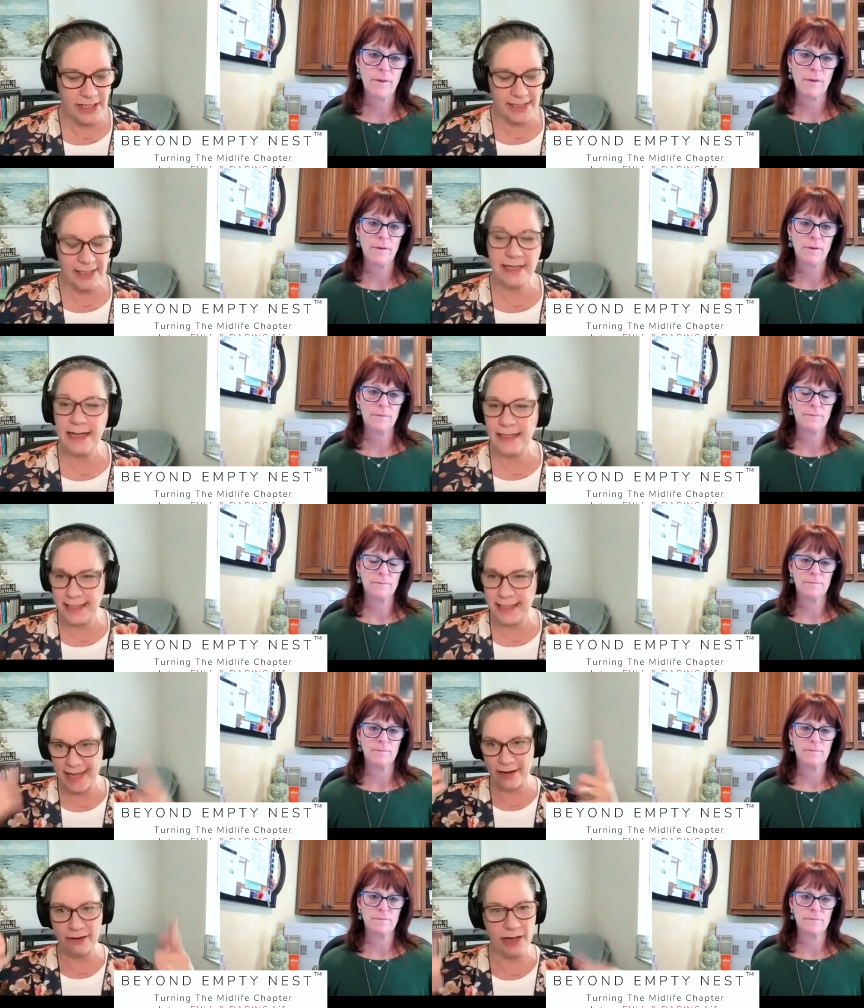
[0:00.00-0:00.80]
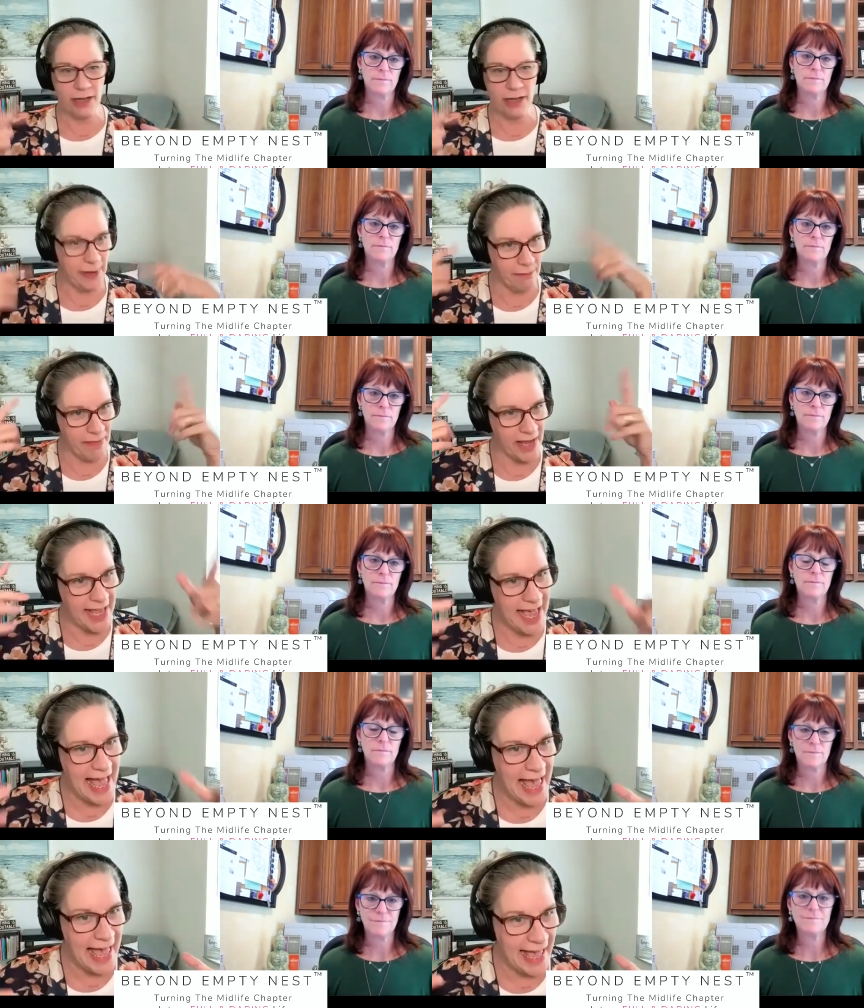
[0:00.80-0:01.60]
Speaker 1: just need to hear you in my
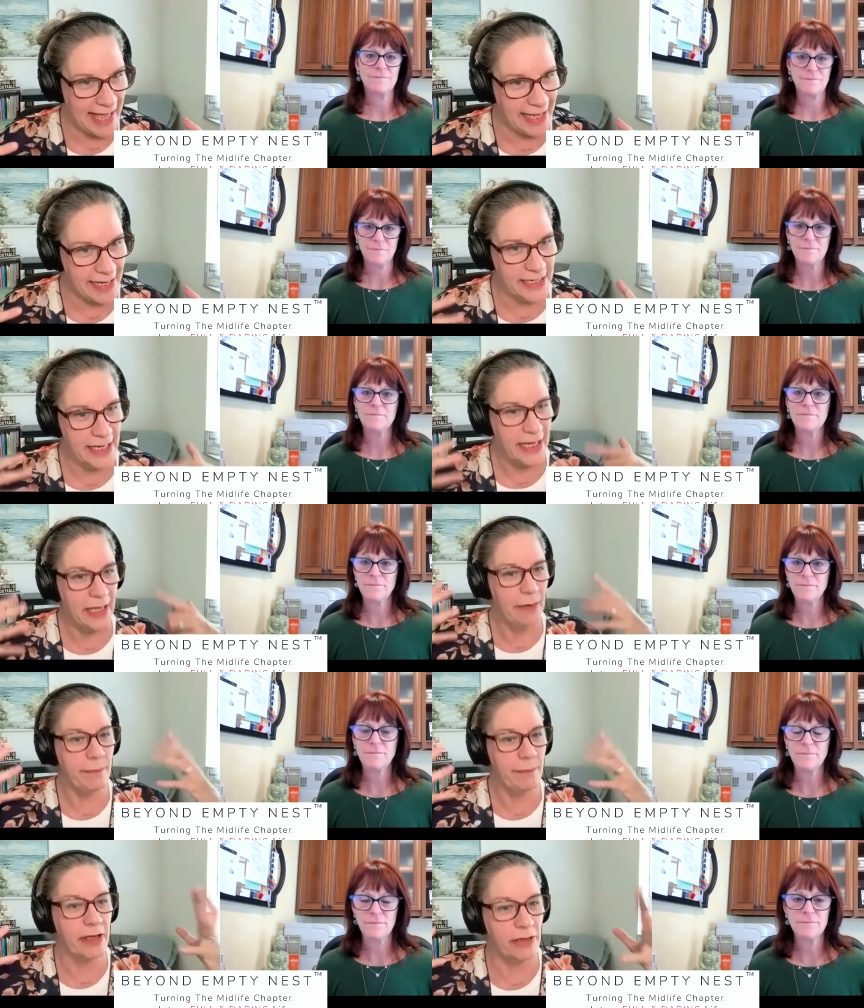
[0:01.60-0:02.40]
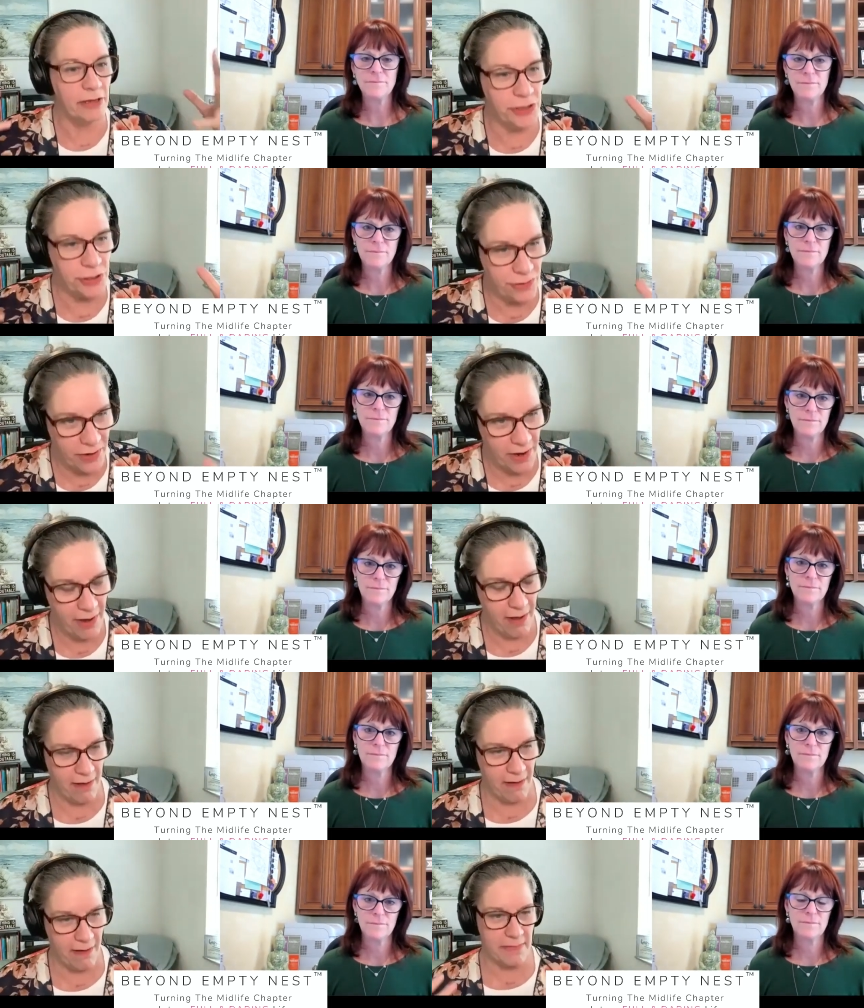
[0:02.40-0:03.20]
head because you
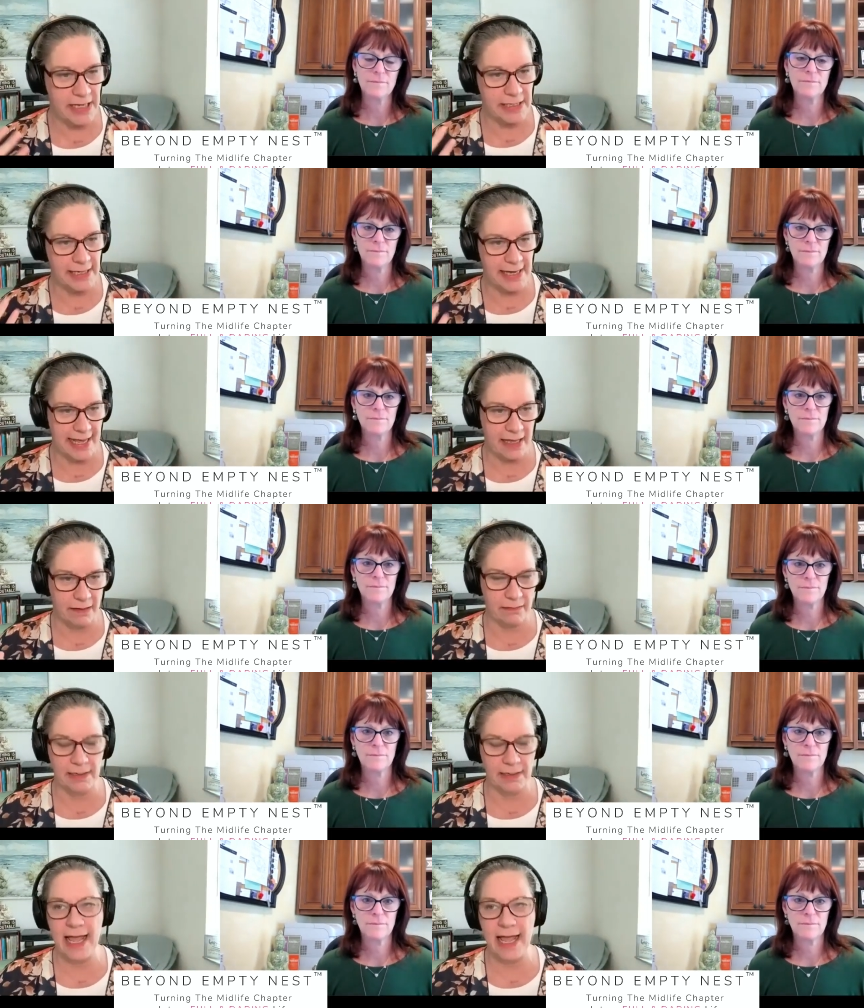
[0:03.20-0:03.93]
calm me down.